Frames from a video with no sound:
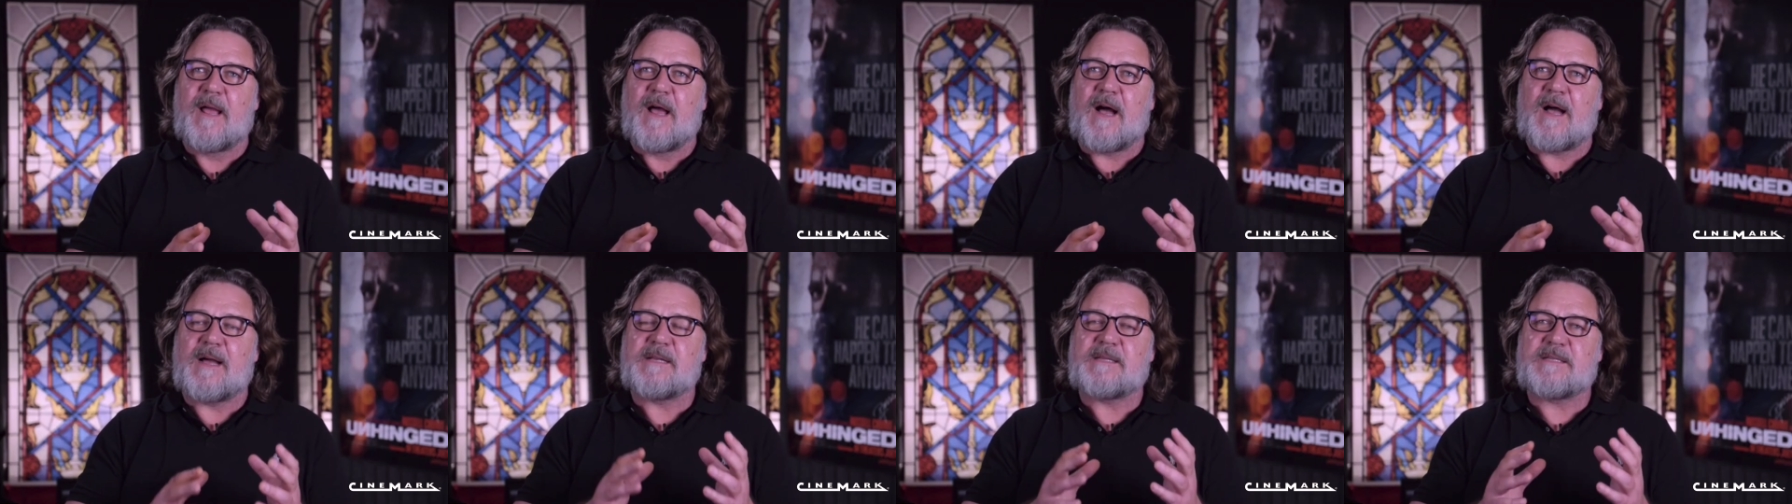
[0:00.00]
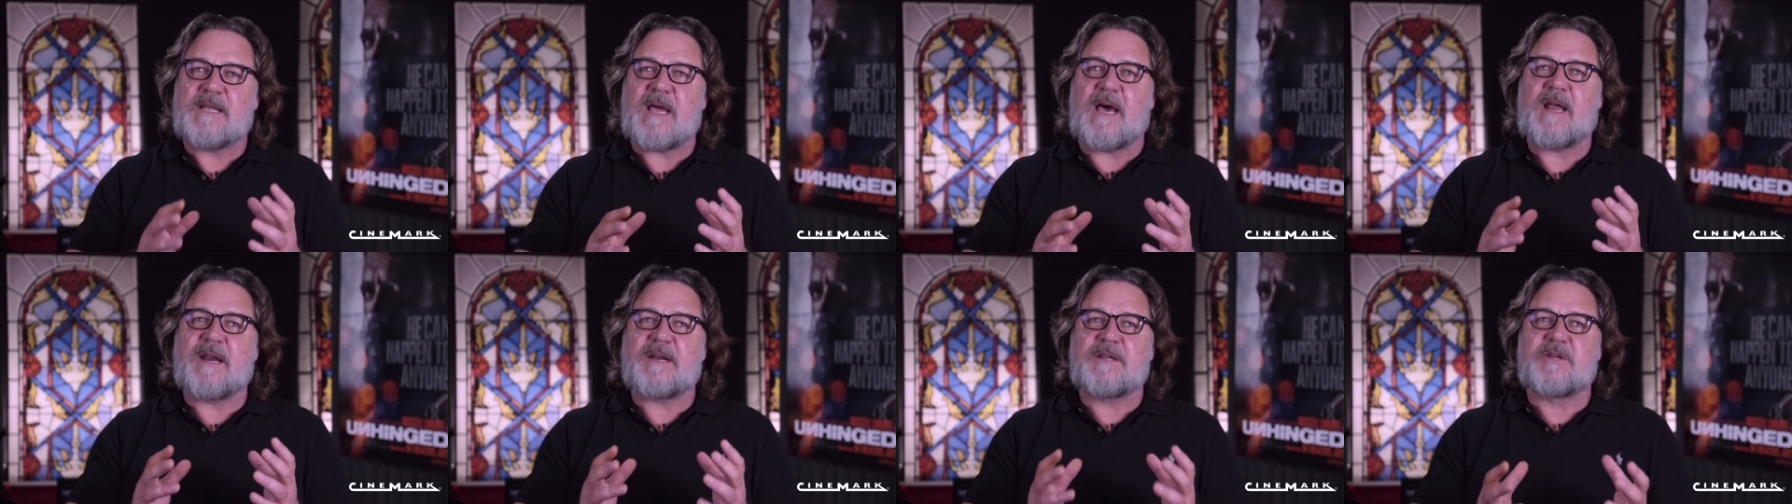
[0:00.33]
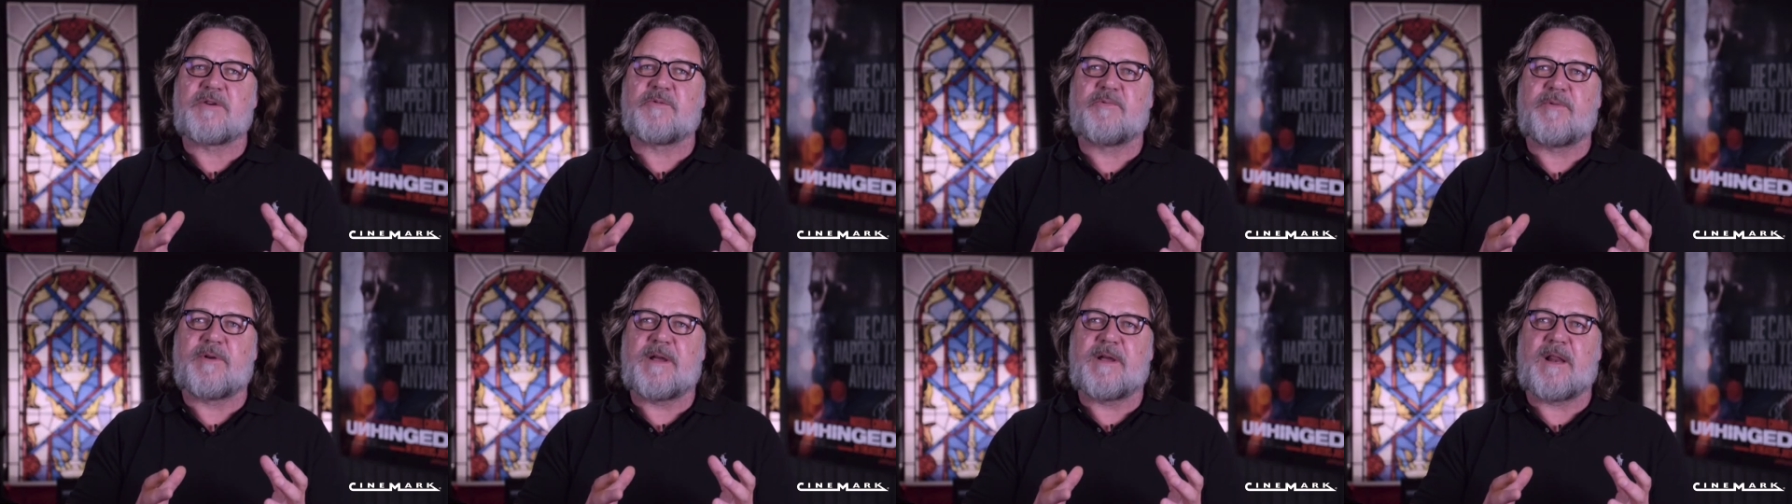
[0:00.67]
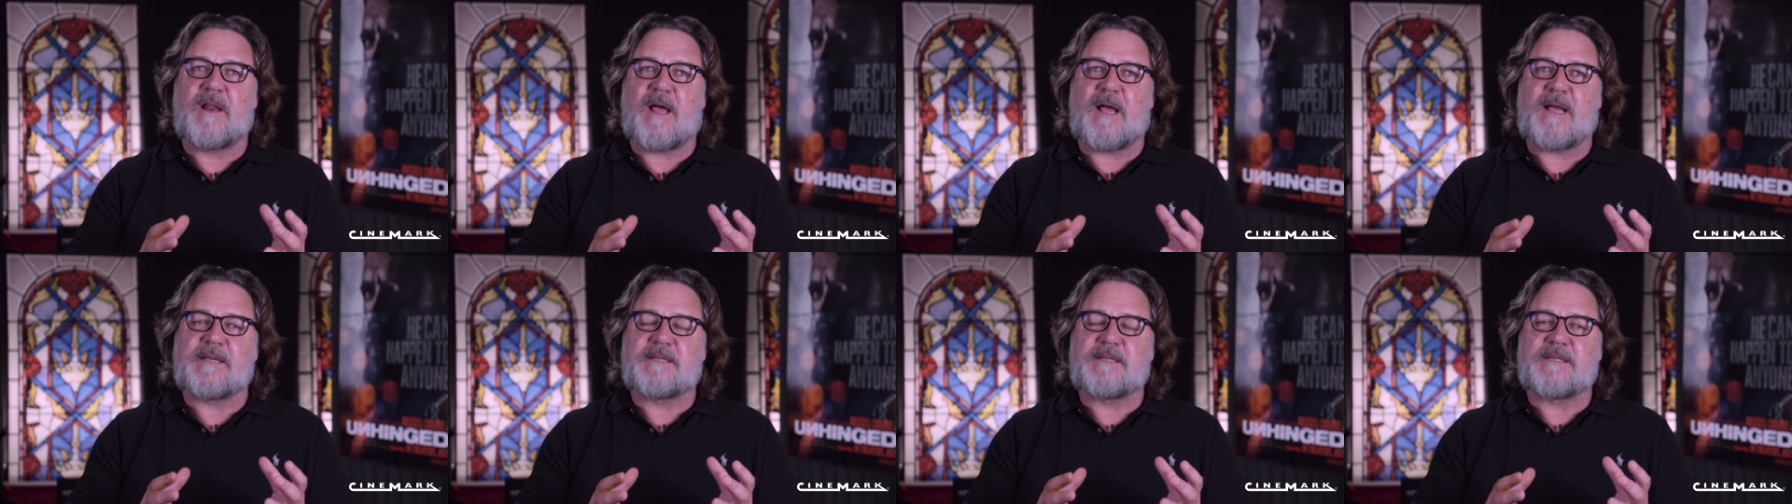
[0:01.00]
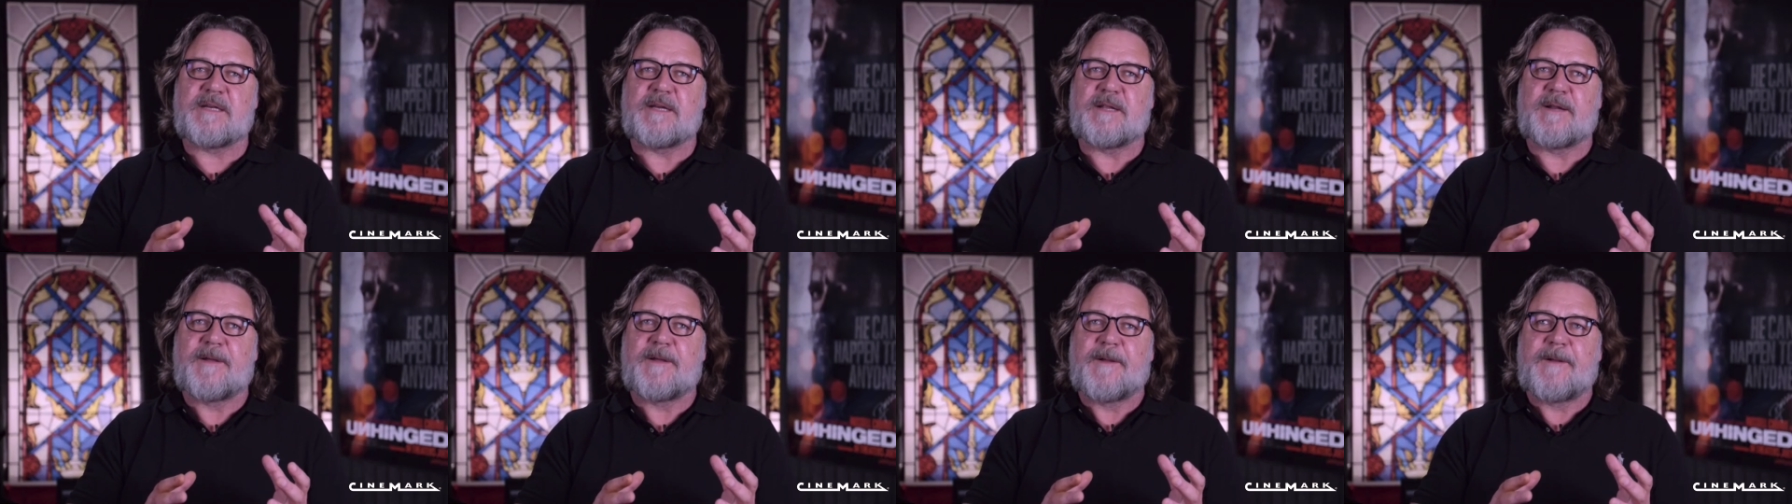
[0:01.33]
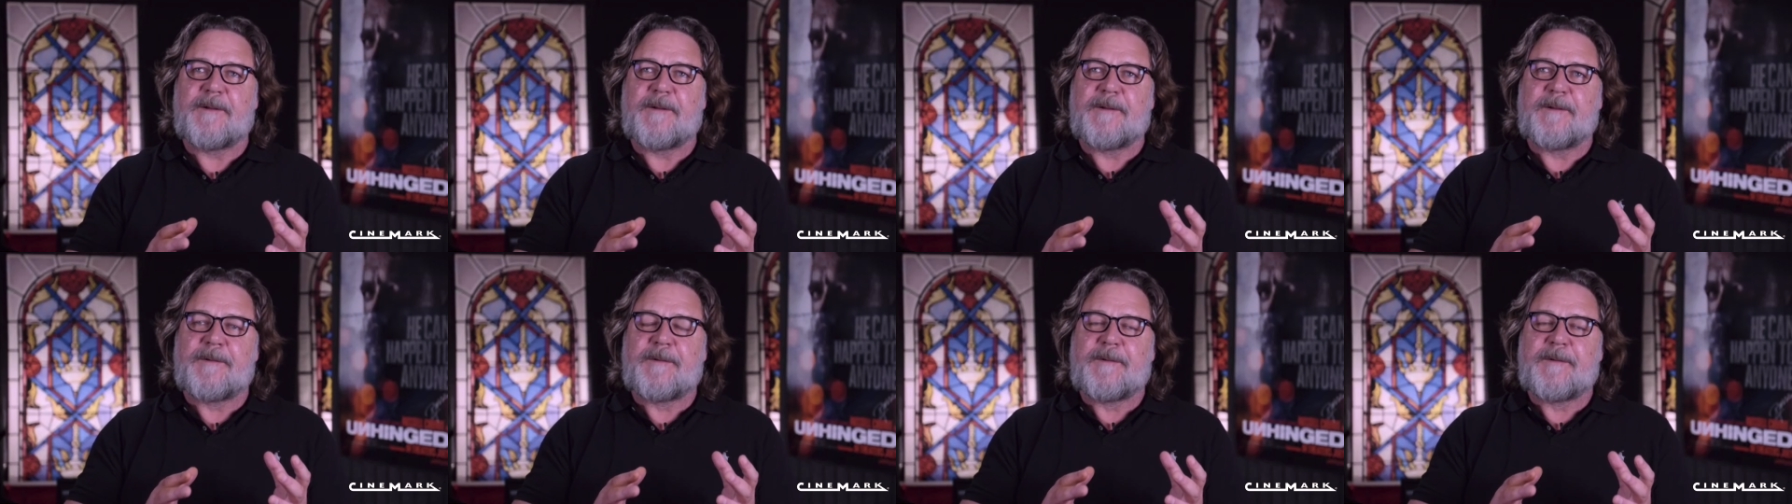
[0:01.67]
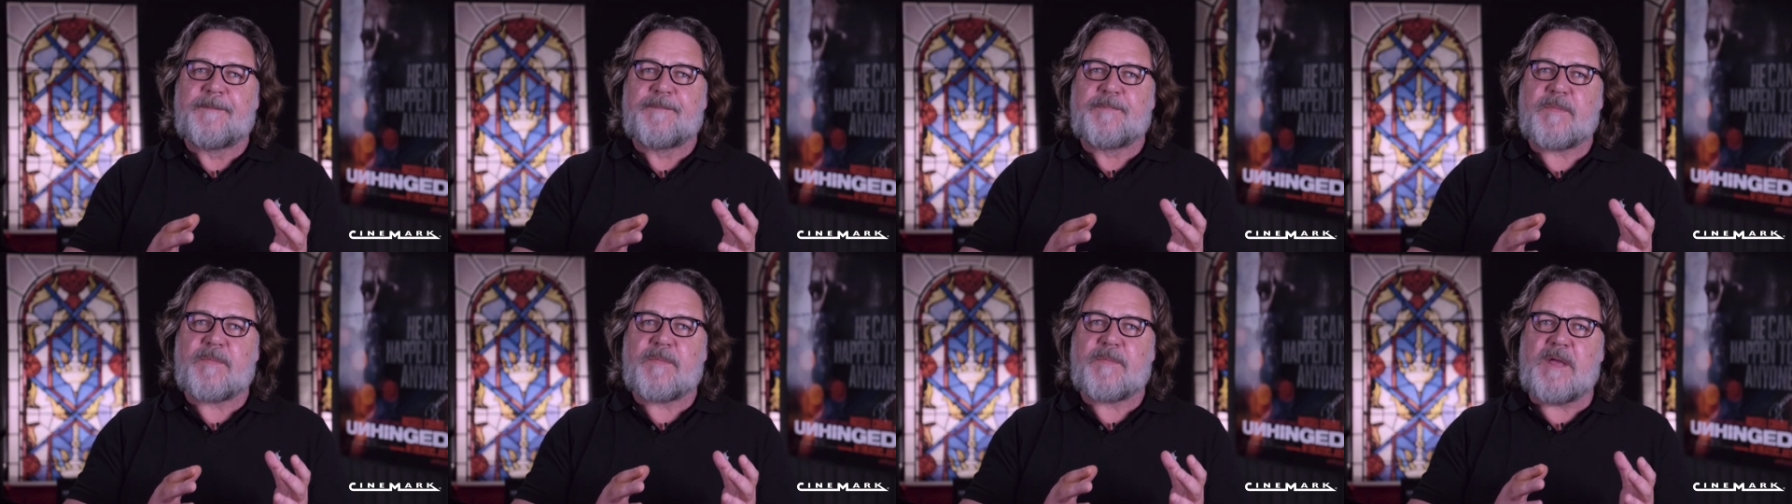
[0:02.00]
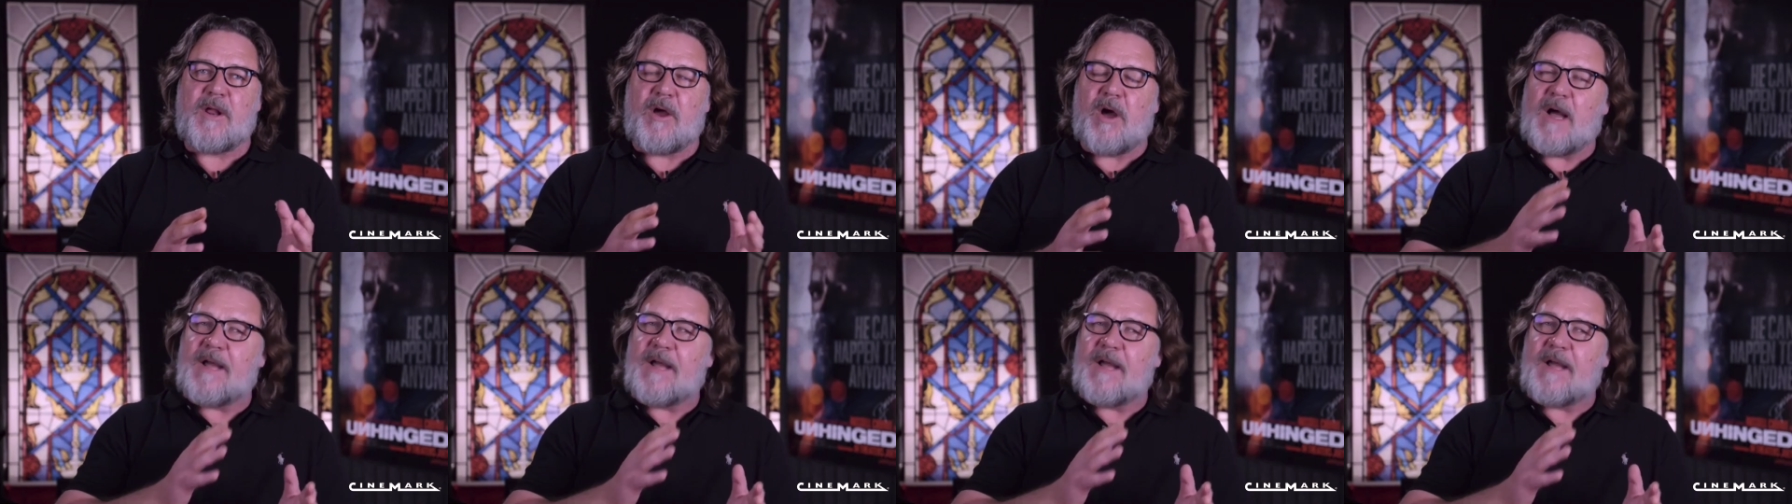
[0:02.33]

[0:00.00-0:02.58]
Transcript: I started to realize that, you know,